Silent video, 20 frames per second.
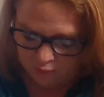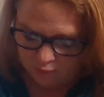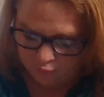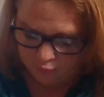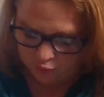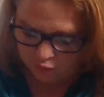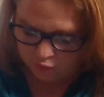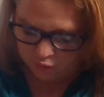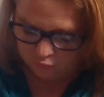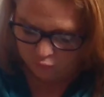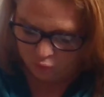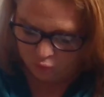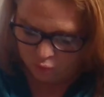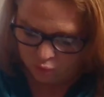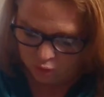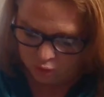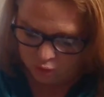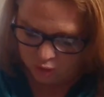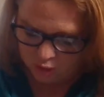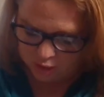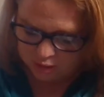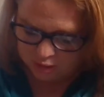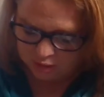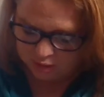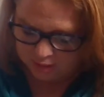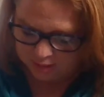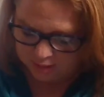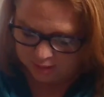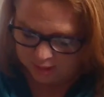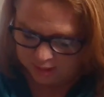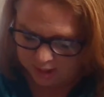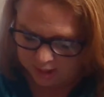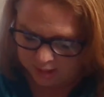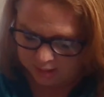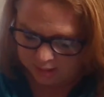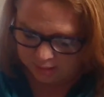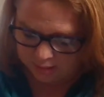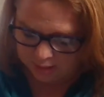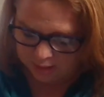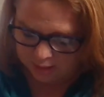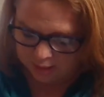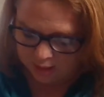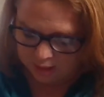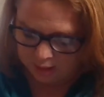verse 4, she says,